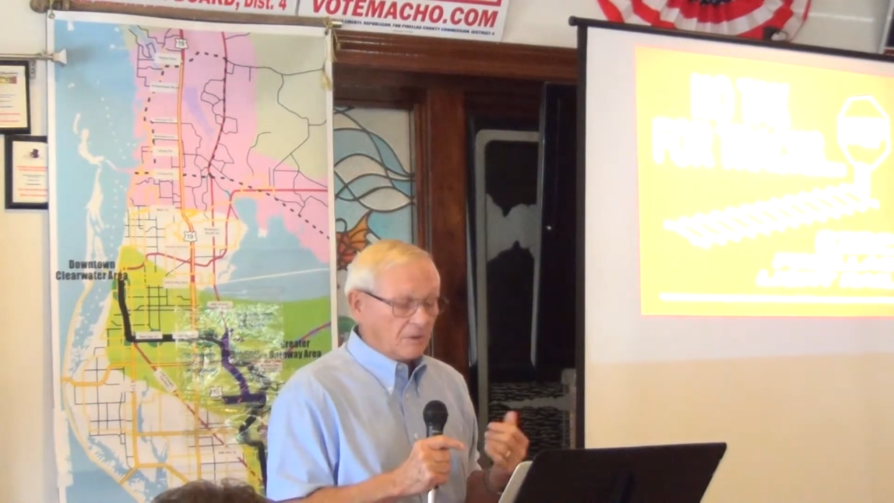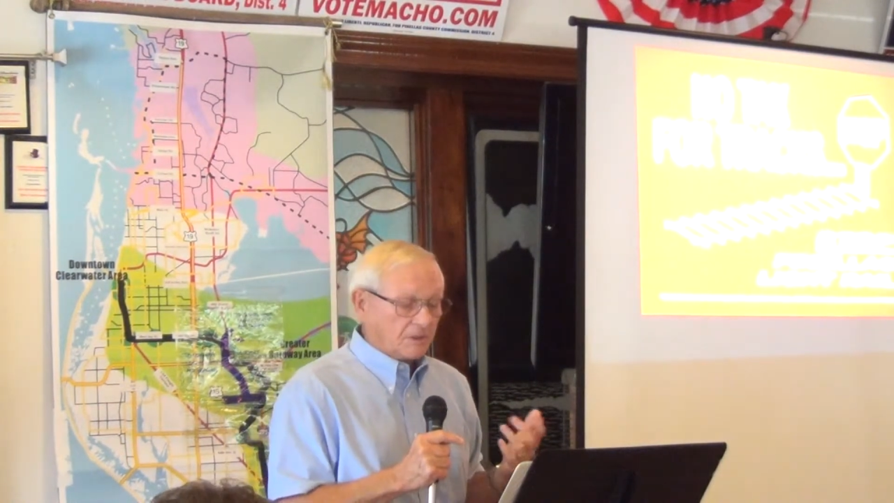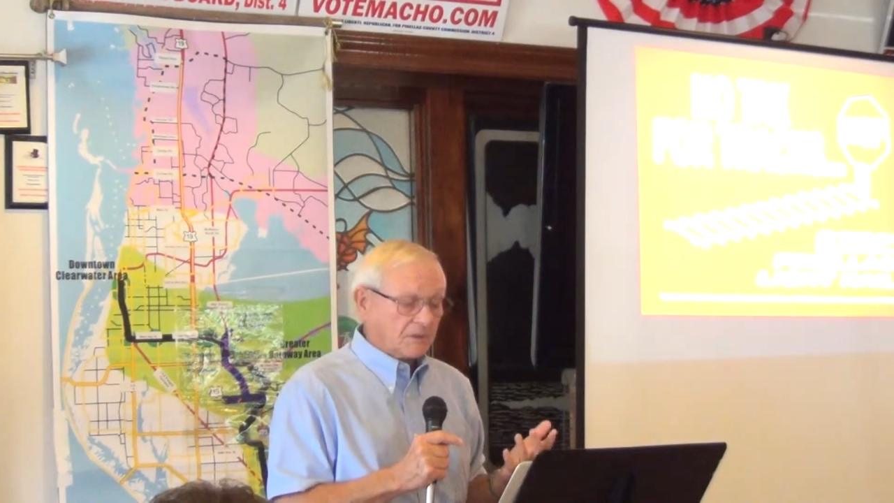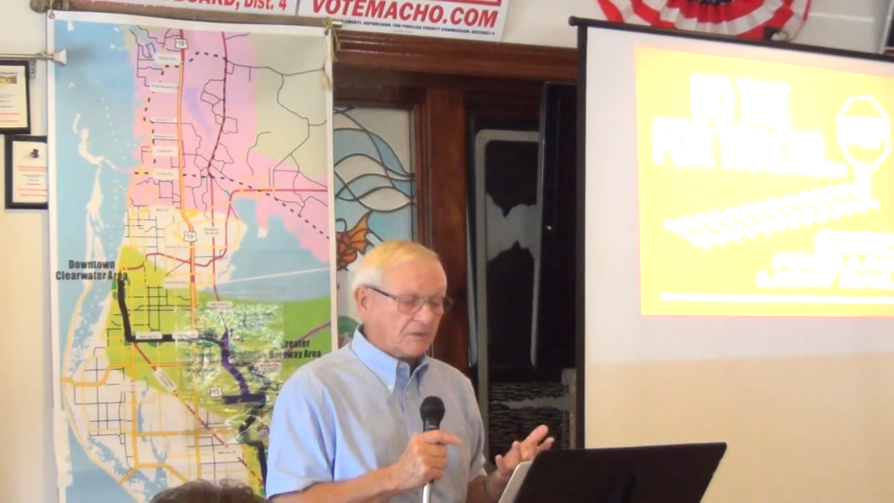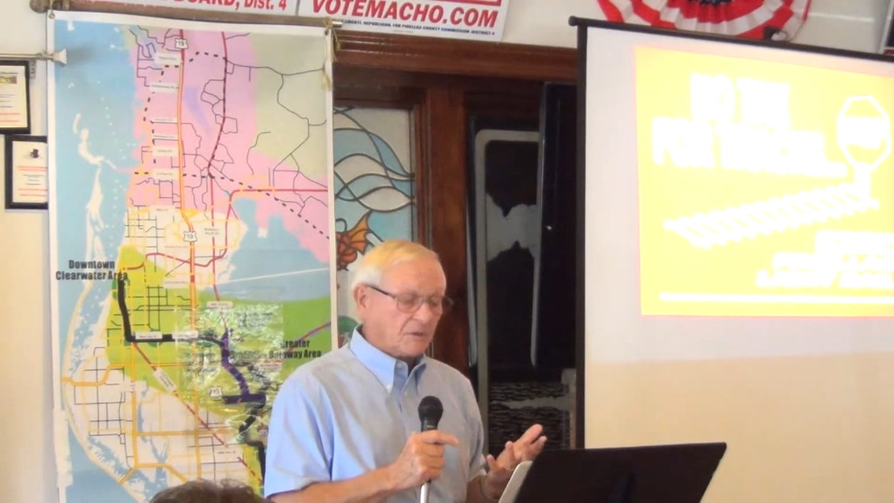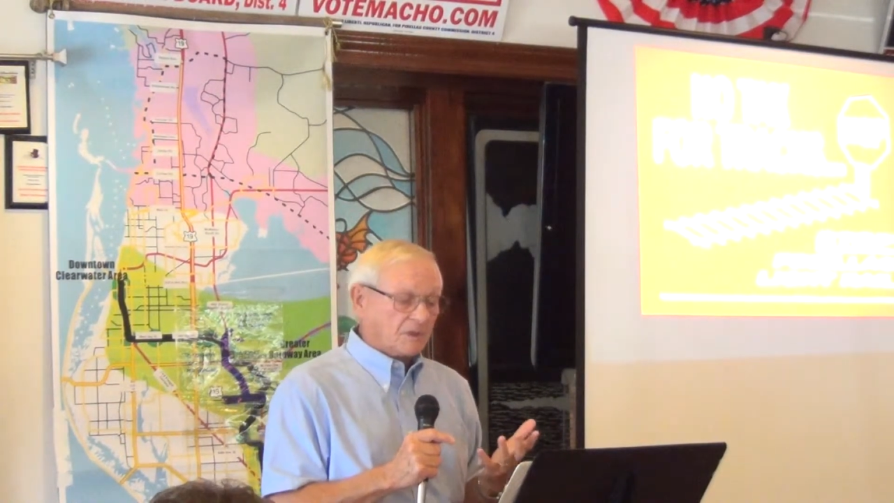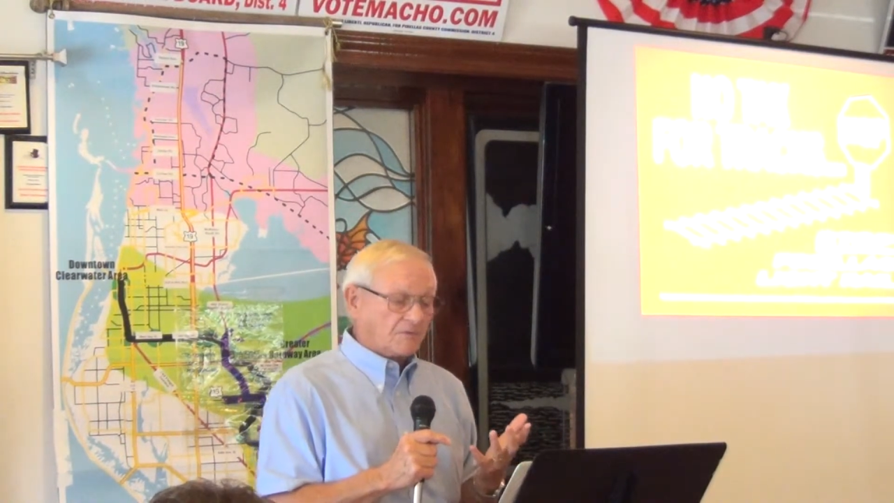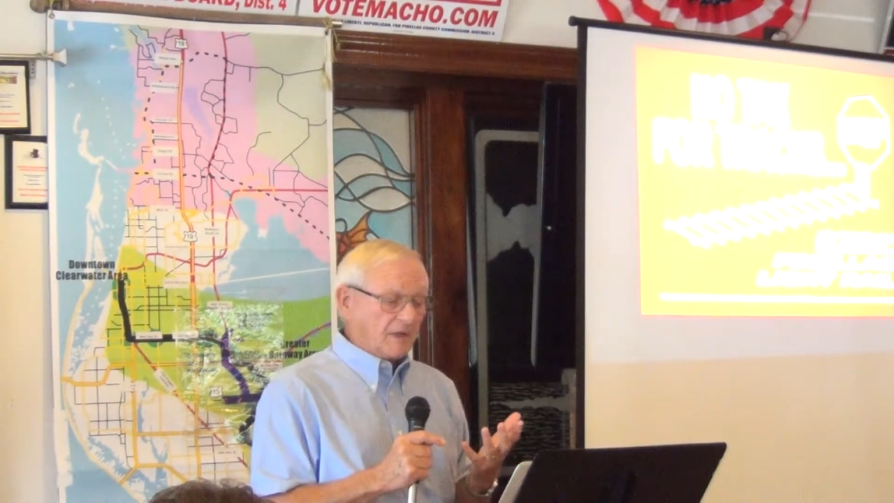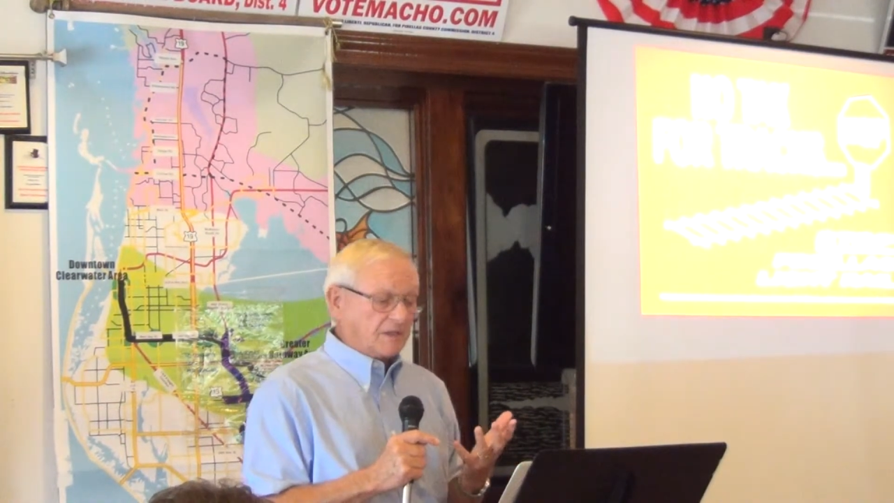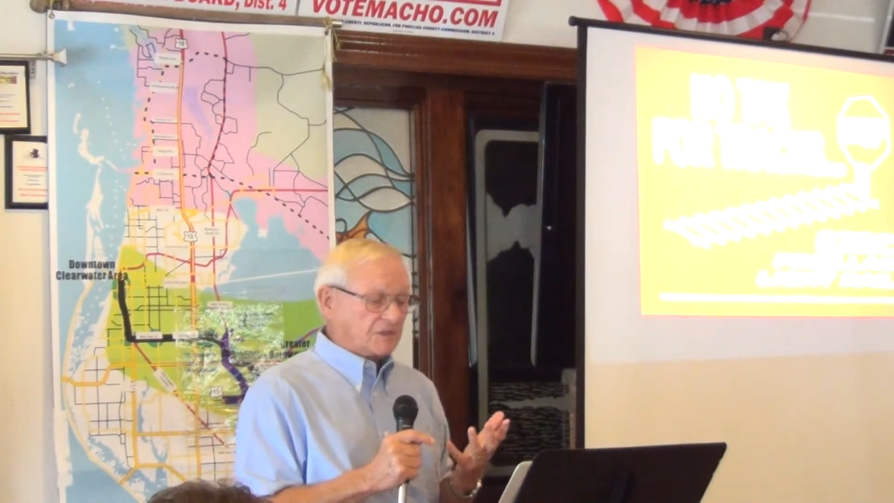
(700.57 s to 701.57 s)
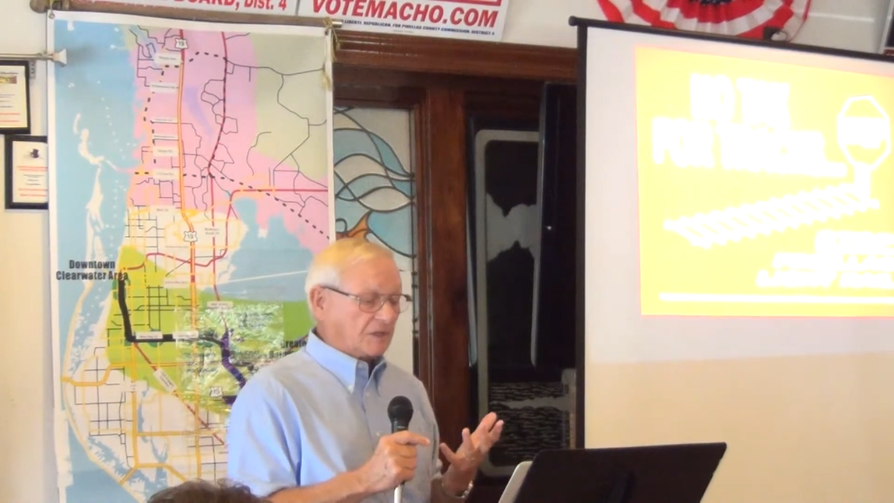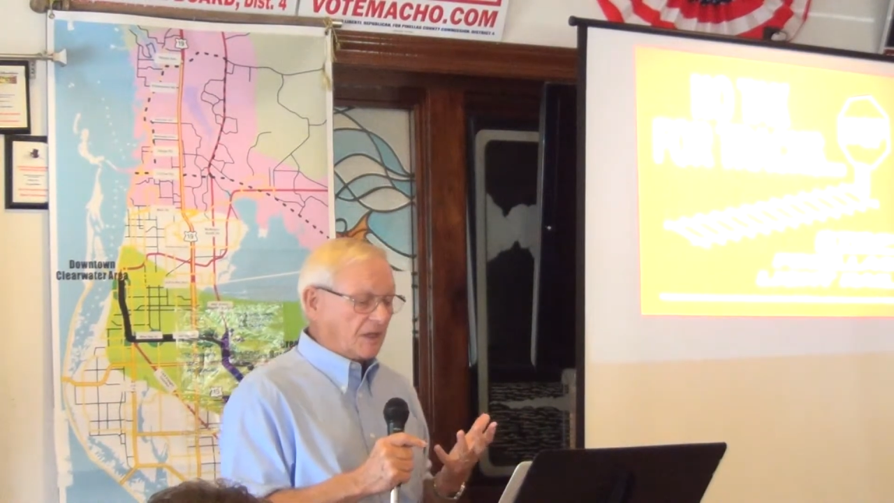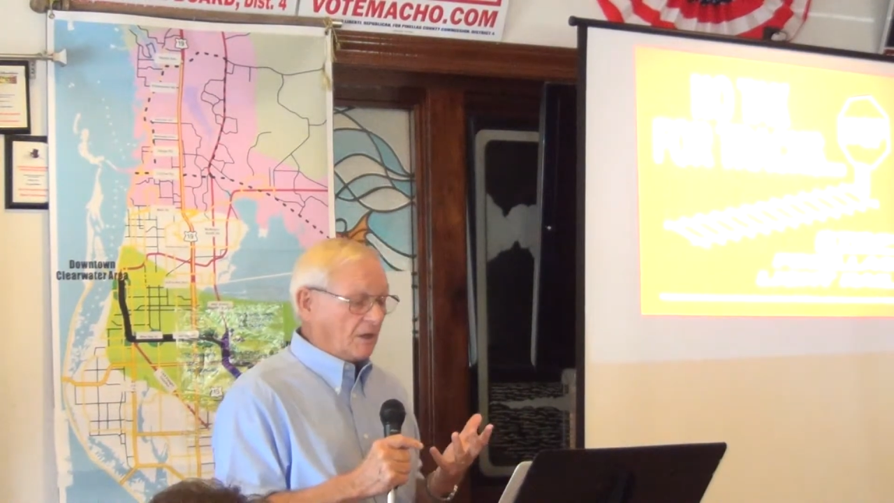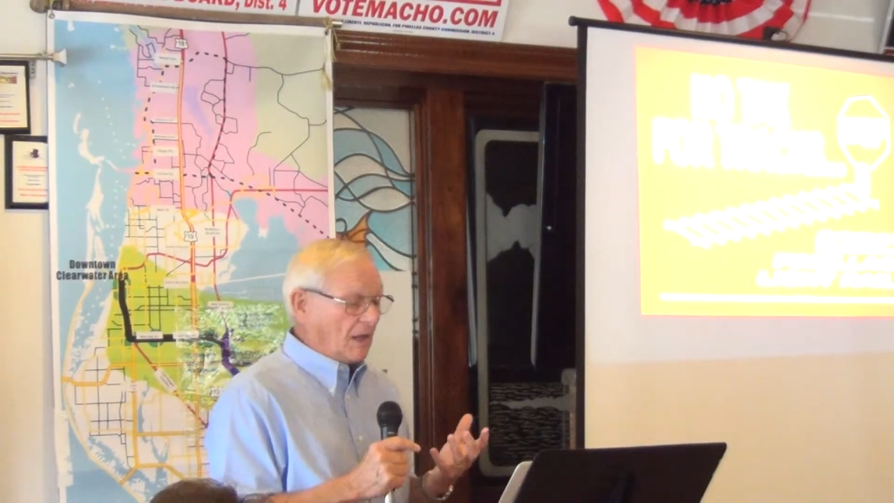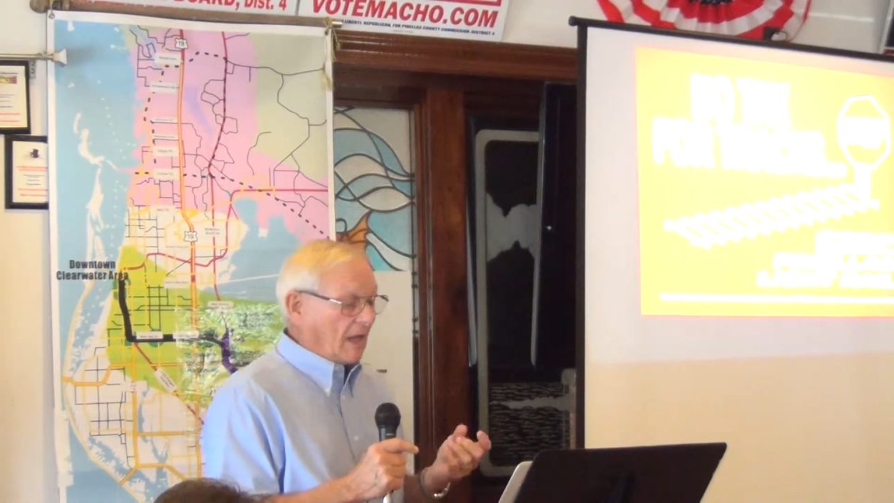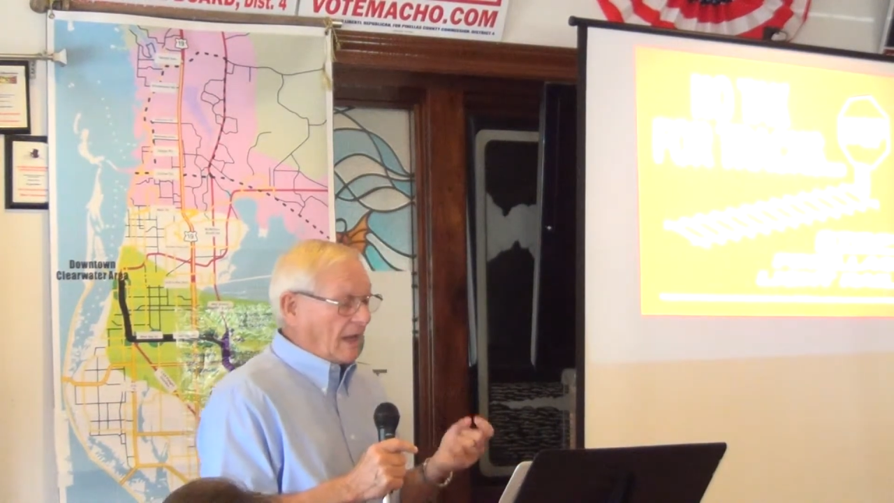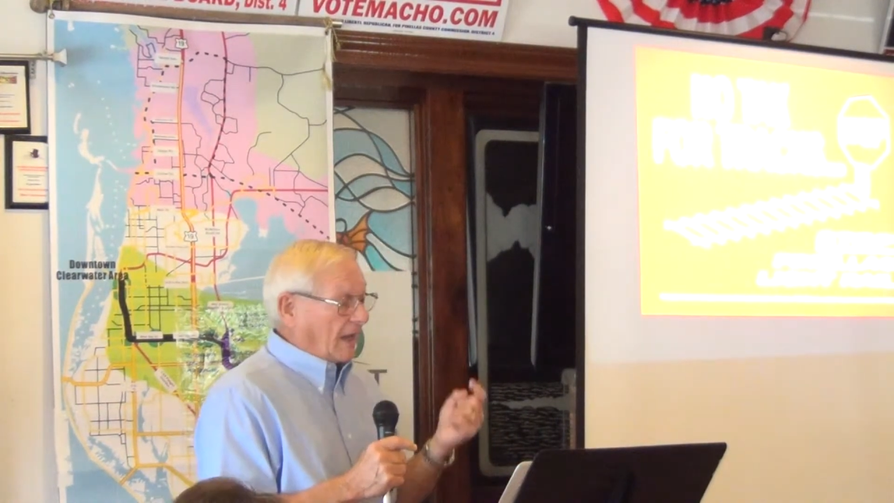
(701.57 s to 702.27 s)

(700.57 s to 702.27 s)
You can find us there.